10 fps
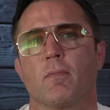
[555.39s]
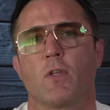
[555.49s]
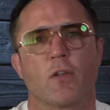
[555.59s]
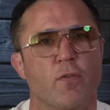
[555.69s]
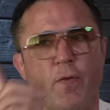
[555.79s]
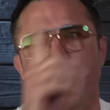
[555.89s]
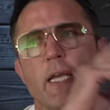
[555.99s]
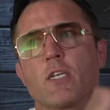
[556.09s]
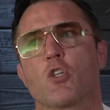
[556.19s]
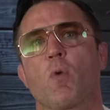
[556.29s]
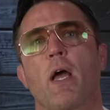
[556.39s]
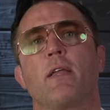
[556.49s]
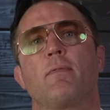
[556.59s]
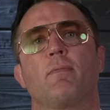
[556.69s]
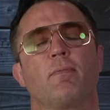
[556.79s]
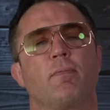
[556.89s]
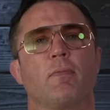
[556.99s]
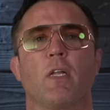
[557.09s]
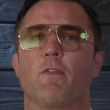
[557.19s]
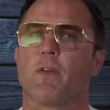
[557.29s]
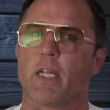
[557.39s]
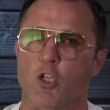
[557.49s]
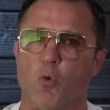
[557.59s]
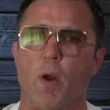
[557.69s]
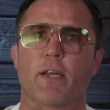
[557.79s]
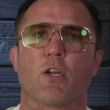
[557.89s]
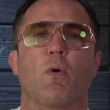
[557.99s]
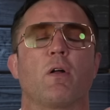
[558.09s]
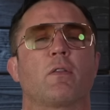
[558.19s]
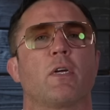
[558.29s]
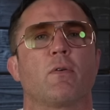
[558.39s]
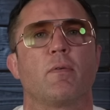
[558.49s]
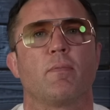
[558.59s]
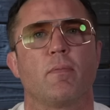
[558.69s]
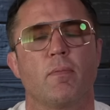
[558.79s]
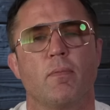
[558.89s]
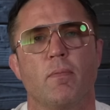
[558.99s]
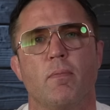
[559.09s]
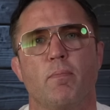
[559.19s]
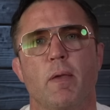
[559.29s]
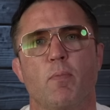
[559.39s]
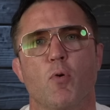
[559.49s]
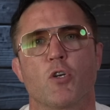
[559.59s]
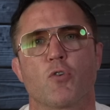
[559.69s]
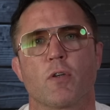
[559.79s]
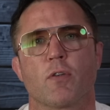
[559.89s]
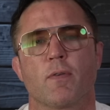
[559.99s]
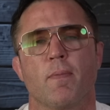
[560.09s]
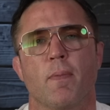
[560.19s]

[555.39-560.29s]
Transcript: Doesn't feel he has the right. Doesn't feel he has the right to go out there and be boisterous.